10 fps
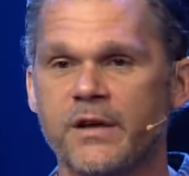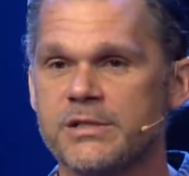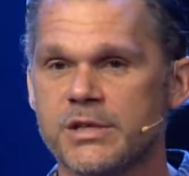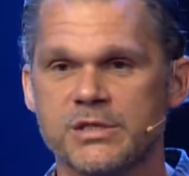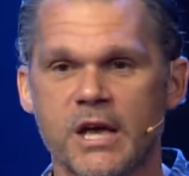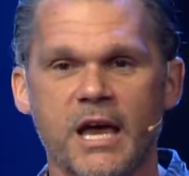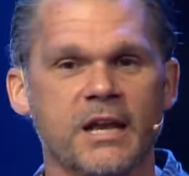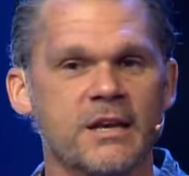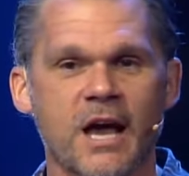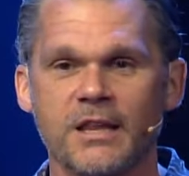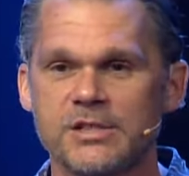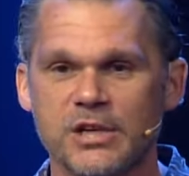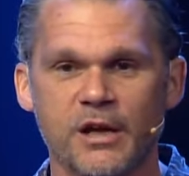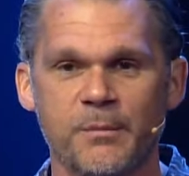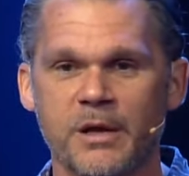and just acknowledge
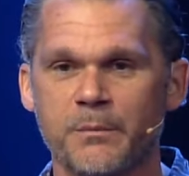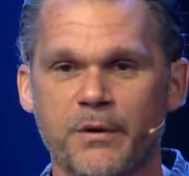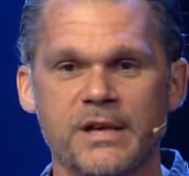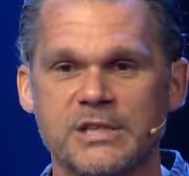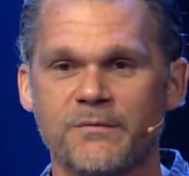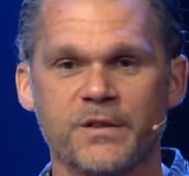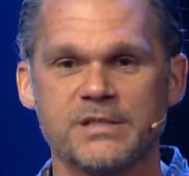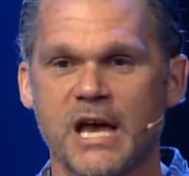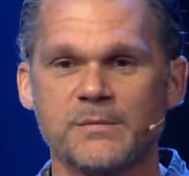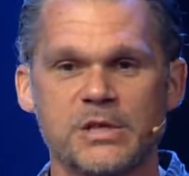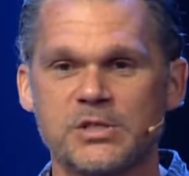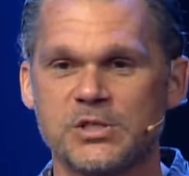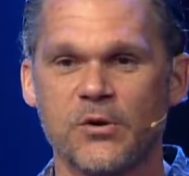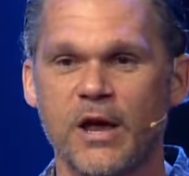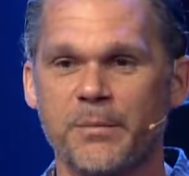him and praise him for the times he's
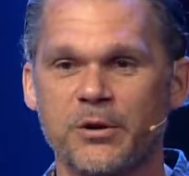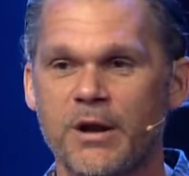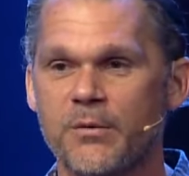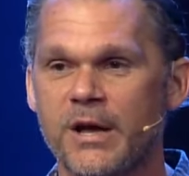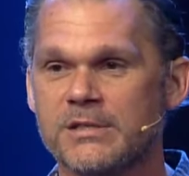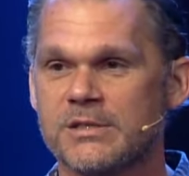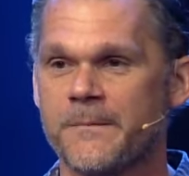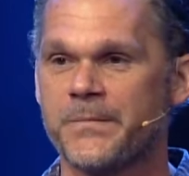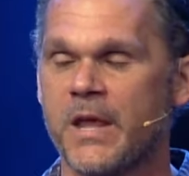shown up in great ways.